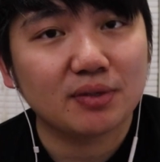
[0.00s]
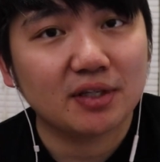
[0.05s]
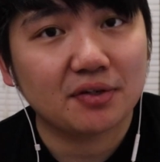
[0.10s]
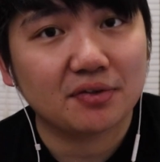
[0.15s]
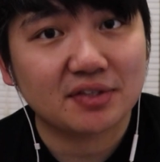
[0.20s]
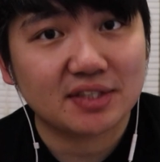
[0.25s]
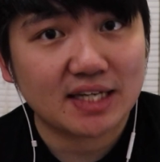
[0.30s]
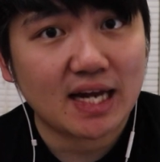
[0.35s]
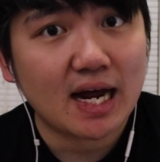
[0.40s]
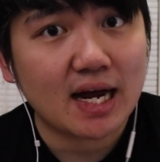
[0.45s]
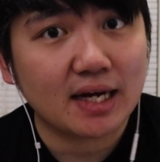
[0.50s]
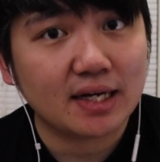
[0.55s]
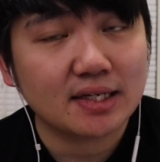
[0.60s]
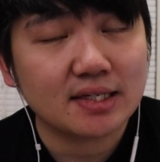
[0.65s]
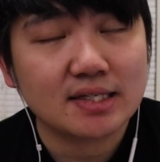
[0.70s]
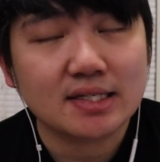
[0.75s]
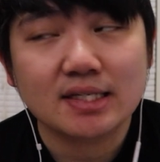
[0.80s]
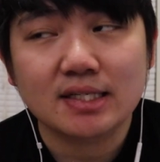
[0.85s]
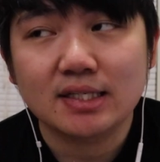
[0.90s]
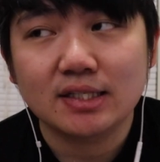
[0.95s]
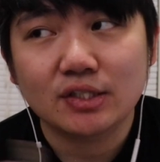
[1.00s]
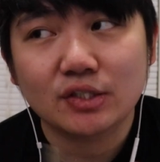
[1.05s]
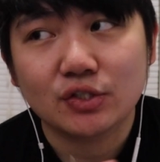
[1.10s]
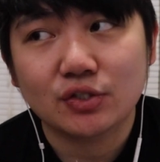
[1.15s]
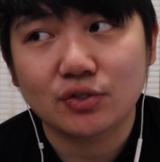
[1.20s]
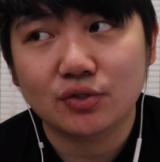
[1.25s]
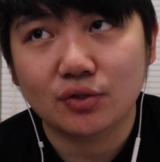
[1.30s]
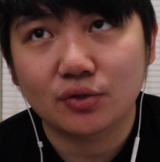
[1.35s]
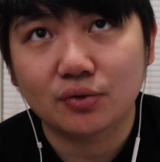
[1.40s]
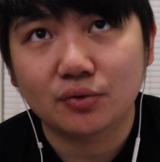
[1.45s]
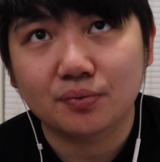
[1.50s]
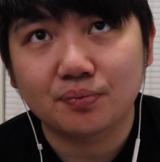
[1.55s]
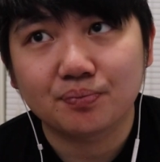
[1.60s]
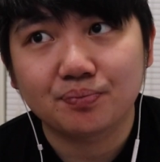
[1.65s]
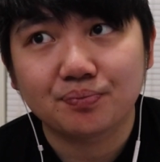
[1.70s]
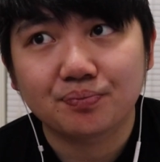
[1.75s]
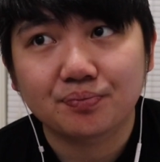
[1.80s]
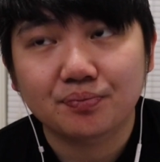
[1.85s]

players tied. So